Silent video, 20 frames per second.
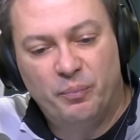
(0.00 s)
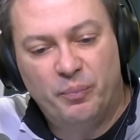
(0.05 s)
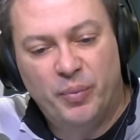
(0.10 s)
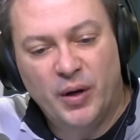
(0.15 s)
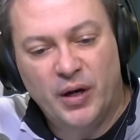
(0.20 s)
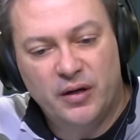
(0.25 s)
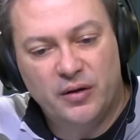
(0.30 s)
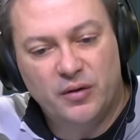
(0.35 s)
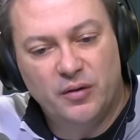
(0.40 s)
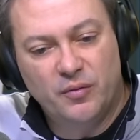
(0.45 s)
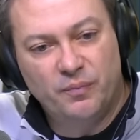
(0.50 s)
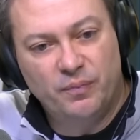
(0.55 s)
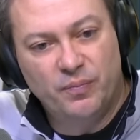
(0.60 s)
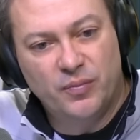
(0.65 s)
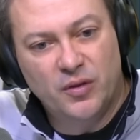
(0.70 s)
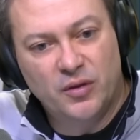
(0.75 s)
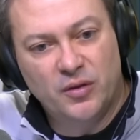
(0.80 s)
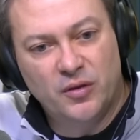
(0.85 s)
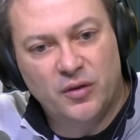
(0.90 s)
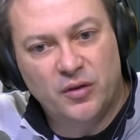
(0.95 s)
But
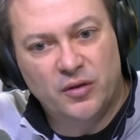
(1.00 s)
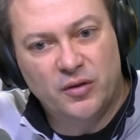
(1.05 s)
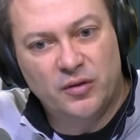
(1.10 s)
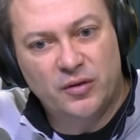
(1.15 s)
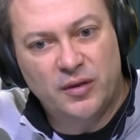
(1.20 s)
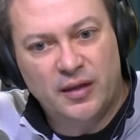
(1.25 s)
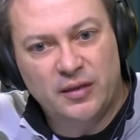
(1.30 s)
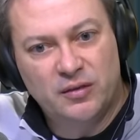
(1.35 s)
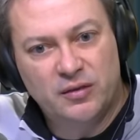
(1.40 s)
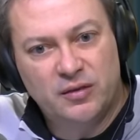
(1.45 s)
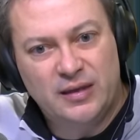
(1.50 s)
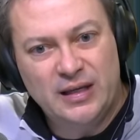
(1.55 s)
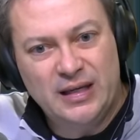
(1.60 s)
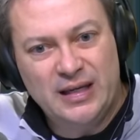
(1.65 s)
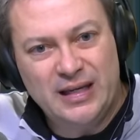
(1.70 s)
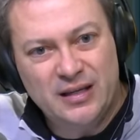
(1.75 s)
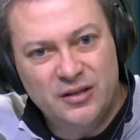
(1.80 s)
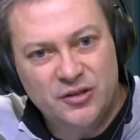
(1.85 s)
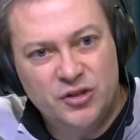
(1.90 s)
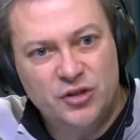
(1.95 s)

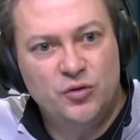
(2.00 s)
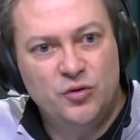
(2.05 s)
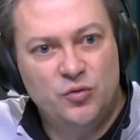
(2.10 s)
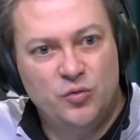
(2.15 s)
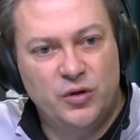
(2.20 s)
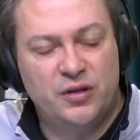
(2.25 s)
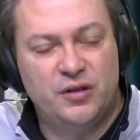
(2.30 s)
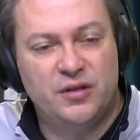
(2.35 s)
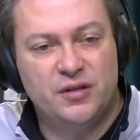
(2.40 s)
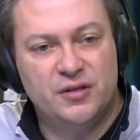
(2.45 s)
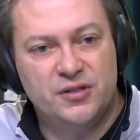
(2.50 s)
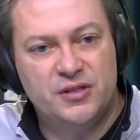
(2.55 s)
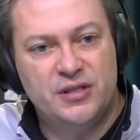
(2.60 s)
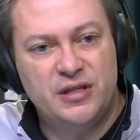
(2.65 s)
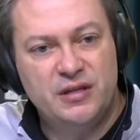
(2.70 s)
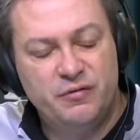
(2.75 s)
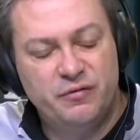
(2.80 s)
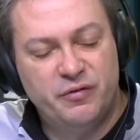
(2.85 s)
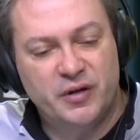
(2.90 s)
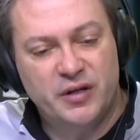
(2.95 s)
the issue with this
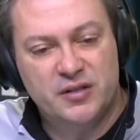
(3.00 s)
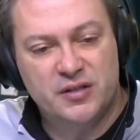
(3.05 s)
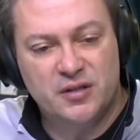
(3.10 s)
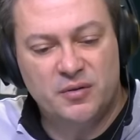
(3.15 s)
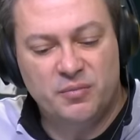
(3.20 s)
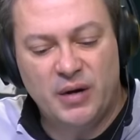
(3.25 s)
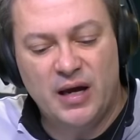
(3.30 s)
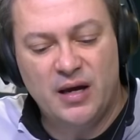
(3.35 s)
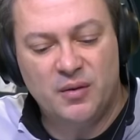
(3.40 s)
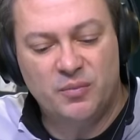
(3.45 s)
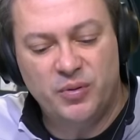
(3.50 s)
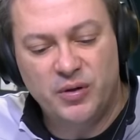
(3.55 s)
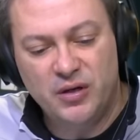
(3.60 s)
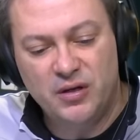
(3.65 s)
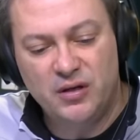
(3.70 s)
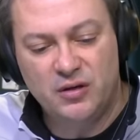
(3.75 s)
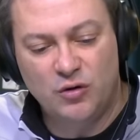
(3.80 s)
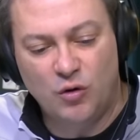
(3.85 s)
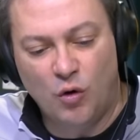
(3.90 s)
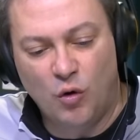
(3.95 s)
defense, in my
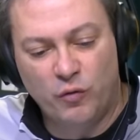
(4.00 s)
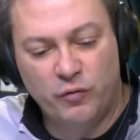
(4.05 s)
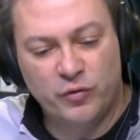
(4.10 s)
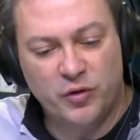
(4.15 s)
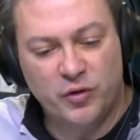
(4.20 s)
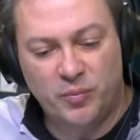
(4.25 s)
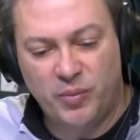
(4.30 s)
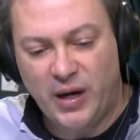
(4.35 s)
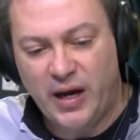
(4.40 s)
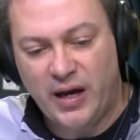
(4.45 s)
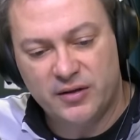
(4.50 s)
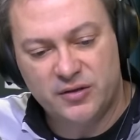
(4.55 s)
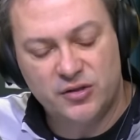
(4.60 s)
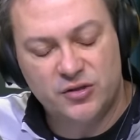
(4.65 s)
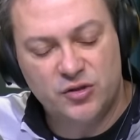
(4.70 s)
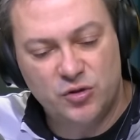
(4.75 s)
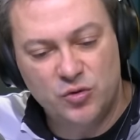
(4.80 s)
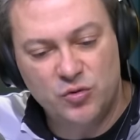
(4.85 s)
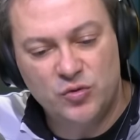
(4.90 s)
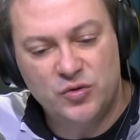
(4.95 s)
opinion, over the past
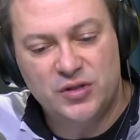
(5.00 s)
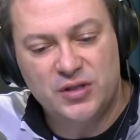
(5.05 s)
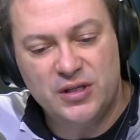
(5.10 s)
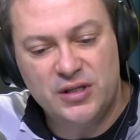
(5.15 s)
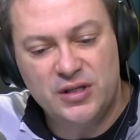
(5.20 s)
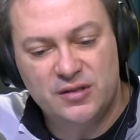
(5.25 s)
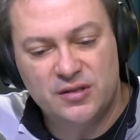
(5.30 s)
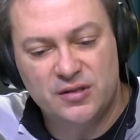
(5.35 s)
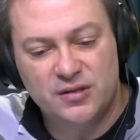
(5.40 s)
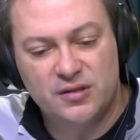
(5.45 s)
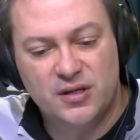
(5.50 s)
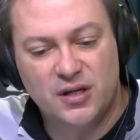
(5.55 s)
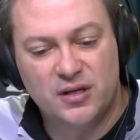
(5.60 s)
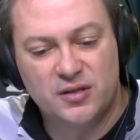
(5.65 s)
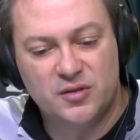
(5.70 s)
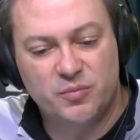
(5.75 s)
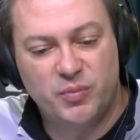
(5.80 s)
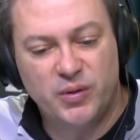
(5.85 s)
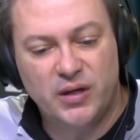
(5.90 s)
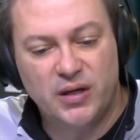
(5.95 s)
two seasons
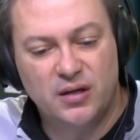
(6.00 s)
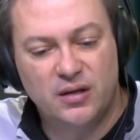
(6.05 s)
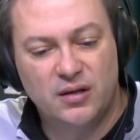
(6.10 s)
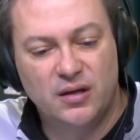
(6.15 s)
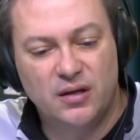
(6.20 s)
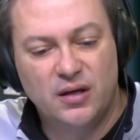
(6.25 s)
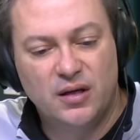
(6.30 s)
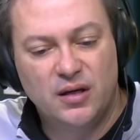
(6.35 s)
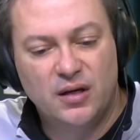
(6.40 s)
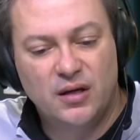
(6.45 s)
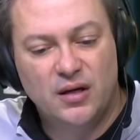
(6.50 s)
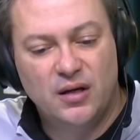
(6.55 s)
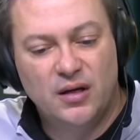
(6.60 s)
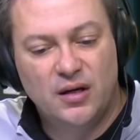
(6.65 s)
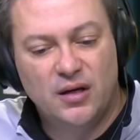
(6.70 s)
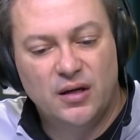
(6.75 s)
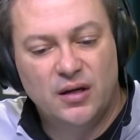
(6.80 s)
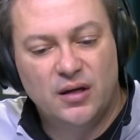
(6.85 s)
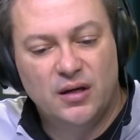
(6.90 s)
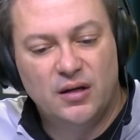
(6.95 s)
has been
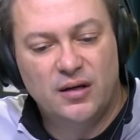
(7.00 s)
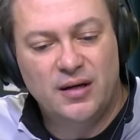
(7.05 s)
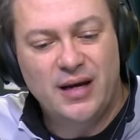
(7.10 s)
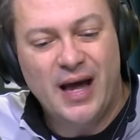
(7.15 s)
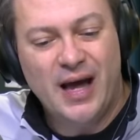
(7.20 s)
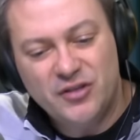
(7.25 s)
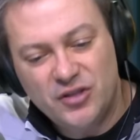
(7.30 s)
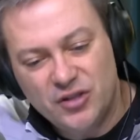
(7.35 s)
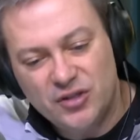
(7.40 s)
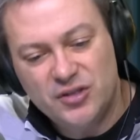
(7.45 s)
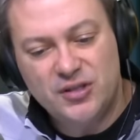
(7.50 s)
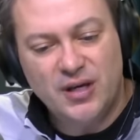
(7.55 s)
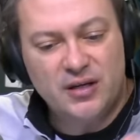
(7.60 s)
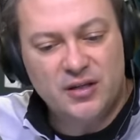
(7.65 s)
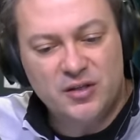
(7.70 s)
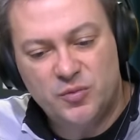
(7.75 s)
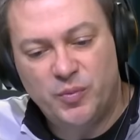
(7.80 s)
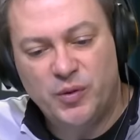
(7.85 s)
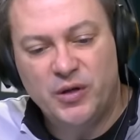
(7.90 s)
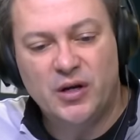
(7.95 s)
not just that
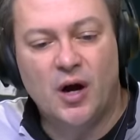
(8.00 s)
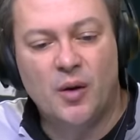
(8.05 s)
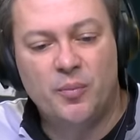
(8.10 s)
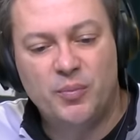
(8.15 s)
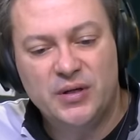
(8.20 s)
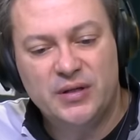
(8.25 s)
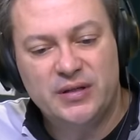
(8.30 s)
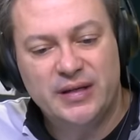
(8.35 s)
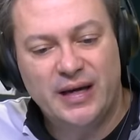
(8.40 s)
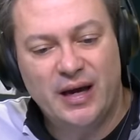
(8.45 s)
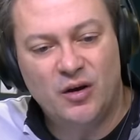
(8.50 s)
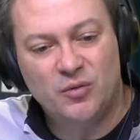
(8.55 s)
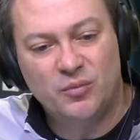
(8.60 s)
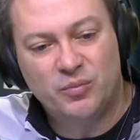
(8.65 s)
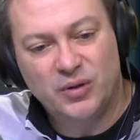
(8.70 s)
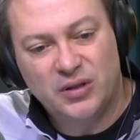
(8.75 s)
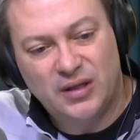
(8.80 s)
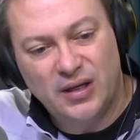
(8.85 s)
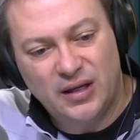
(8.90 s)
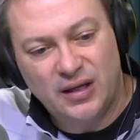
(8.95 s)
it's been up and down,
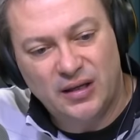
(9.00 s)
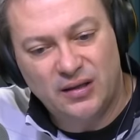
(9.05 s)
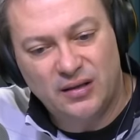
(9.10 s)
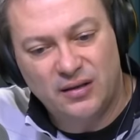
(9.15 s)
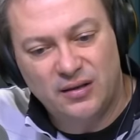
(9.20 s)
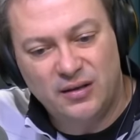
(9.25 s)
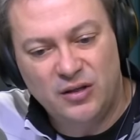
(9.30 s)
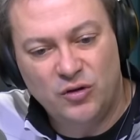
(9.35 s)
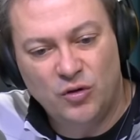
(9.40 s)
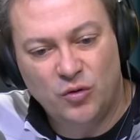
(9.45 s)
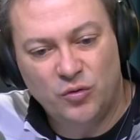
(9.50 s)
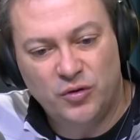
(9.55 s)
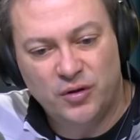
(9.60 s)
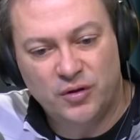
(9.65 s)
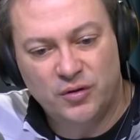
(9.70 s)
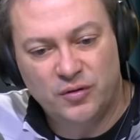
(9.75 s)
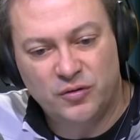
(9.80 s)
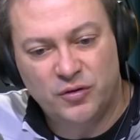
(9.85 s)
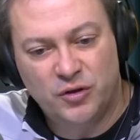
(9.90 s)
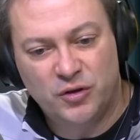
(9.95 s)
but that, you know,
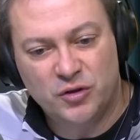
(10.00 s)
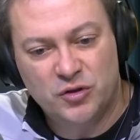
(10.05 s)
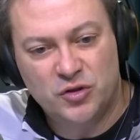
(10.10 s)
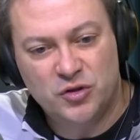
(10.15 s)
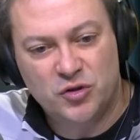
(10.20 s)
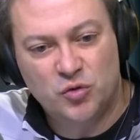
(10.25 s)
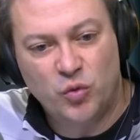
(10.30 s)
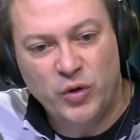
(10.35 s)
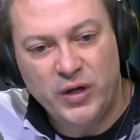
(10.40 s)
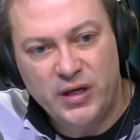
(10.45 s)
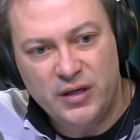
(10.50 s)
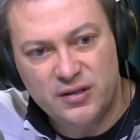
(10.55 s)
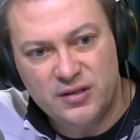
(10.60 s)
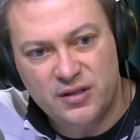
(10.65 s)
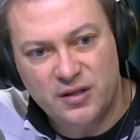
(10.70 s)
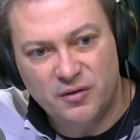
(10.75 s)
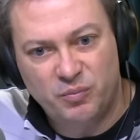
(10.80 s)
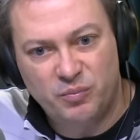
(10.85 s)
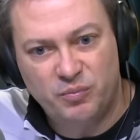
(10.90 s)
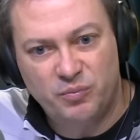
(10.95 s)
the swings
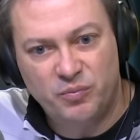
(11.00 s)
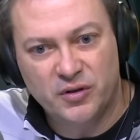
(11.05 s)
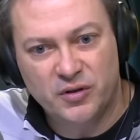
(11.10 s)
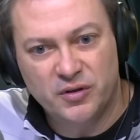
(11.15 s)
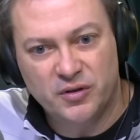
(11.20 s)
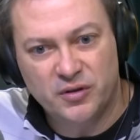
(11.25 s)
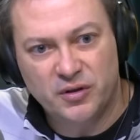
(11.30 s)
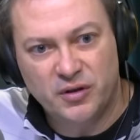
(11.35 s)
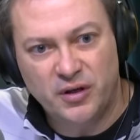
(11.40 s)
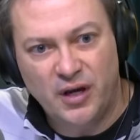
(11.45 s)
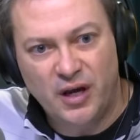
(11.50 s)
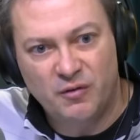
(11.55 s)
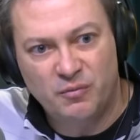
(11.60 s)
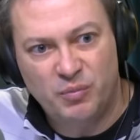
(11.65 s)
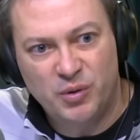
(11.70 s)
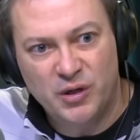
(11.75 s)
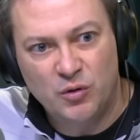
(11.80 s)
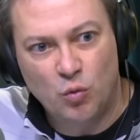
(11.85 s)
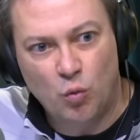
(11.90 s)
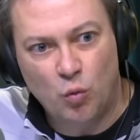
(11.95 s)
have
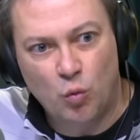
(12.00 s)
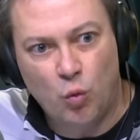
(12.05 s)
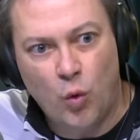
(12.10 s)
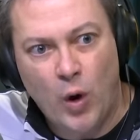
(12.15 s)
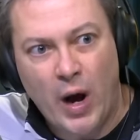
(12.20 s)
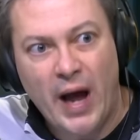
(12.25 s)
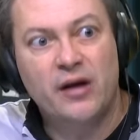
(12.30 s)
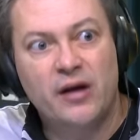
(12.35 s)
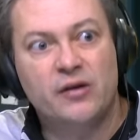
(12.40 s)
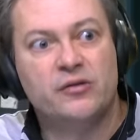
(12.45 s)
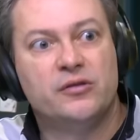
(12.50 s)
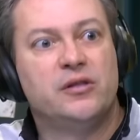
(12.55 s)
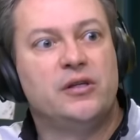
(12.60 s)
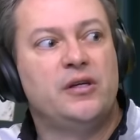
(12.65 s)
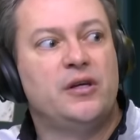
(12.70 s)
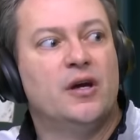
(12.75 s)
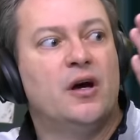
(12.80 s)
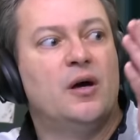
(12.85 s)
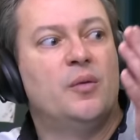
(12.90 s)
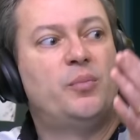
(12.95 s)
been
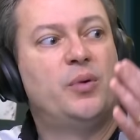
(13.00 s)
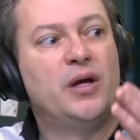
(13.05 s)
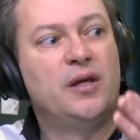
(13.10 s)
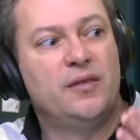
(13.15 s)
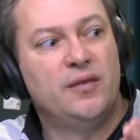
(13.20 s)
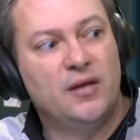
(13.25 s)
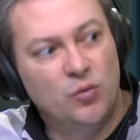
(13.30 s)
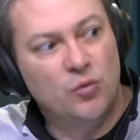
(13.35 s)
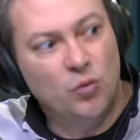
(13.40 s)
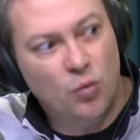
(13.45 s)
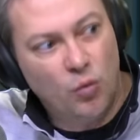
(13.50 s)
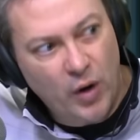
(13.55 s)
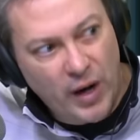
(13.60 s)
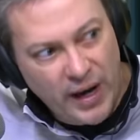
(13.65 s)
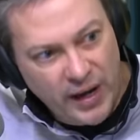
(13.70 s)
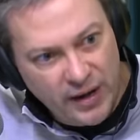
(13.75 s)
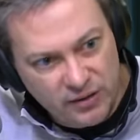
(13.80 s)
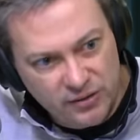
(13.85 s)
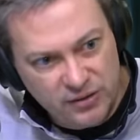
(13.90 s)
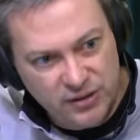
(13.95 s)
wildly up and then
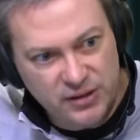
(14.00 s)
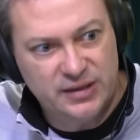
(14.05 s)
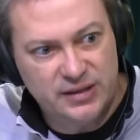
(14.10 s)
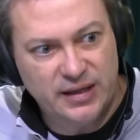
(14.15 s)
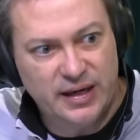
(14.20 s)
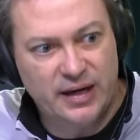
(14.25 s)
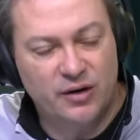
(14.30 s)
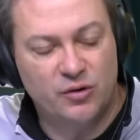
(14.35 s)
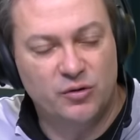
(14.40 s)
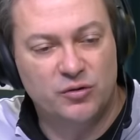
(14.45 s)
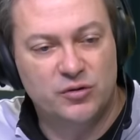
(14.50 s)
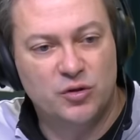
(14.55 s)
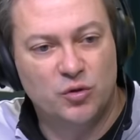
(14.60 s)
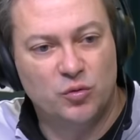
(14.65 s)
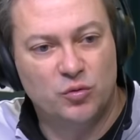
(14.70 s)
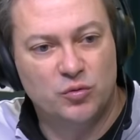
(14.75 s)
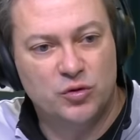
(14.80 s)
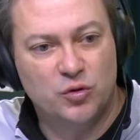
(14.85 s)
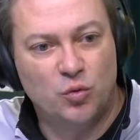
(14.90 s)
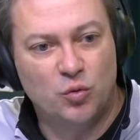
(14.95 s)
wildly down
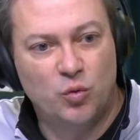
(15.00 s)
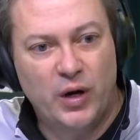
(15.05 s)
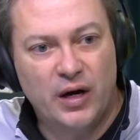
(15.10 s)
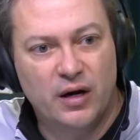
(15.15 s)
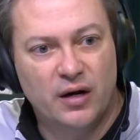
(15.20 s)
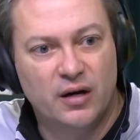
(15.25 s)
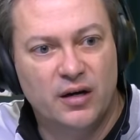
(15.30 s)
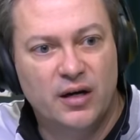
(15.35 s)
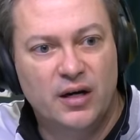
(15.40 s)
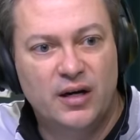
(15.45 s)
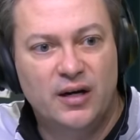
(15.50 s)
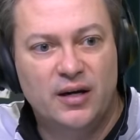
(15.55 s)
to where